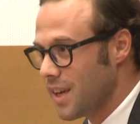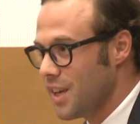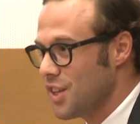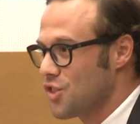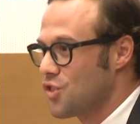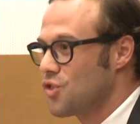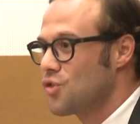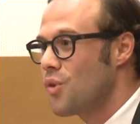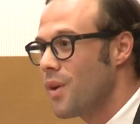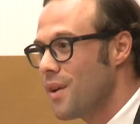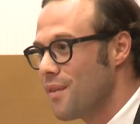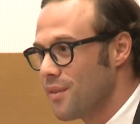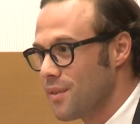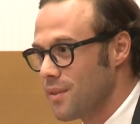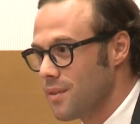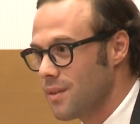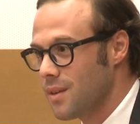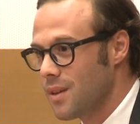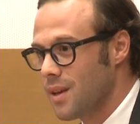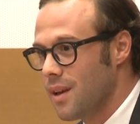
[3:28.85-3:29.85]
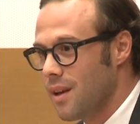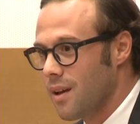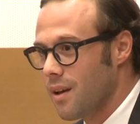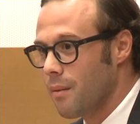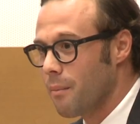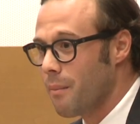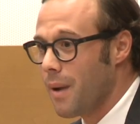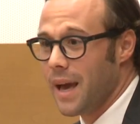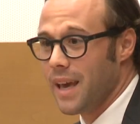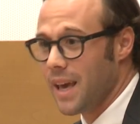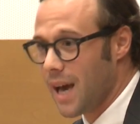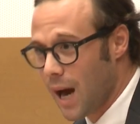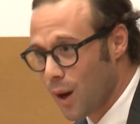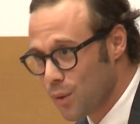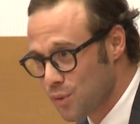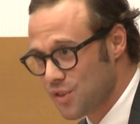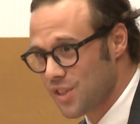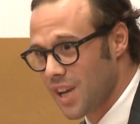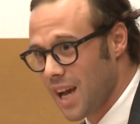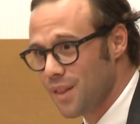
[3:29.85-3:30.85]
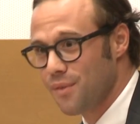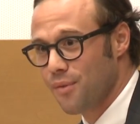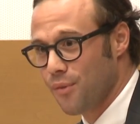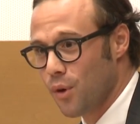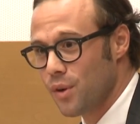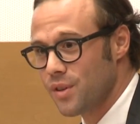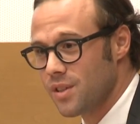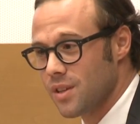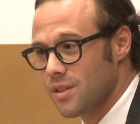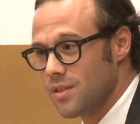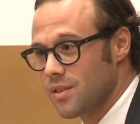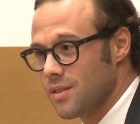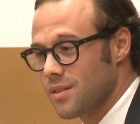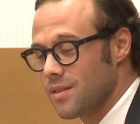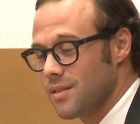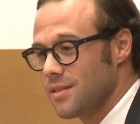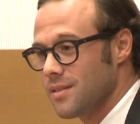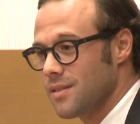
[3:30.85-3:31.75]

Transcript: is driven by outside forces.